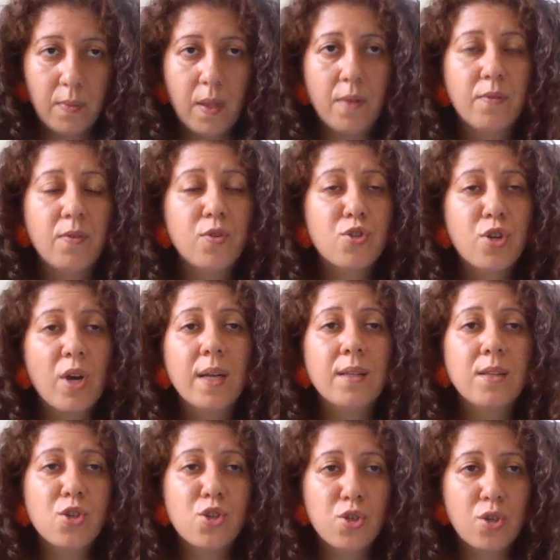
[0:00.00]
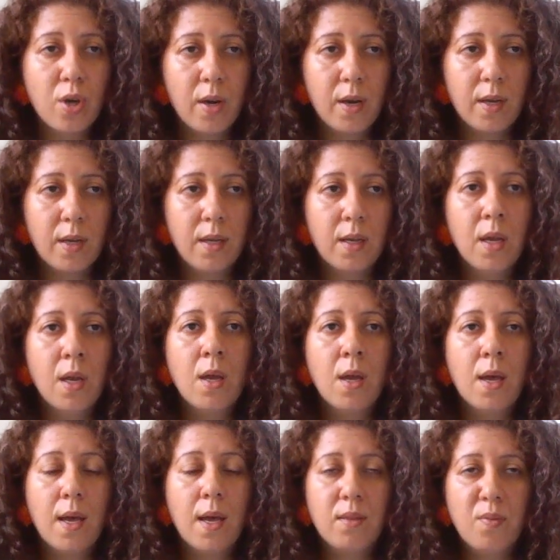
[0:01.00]
If your child is shy
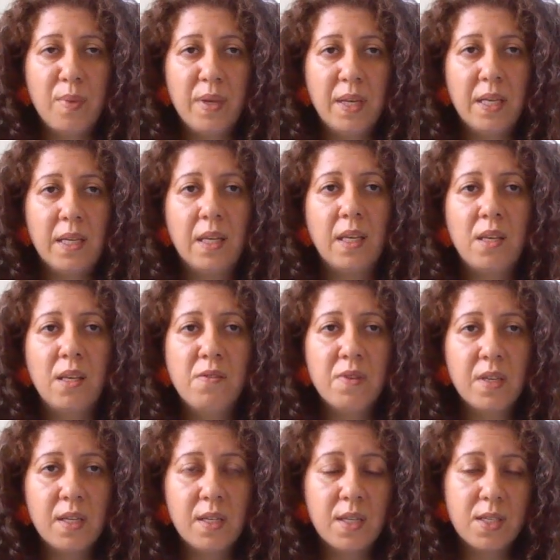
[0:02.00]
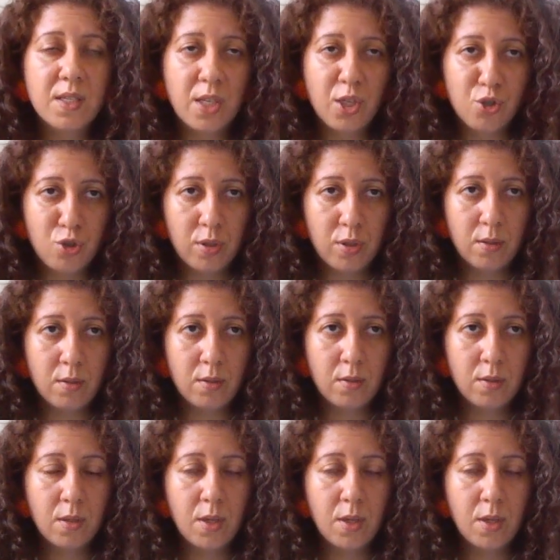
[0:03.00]
at the beginning, even in the session,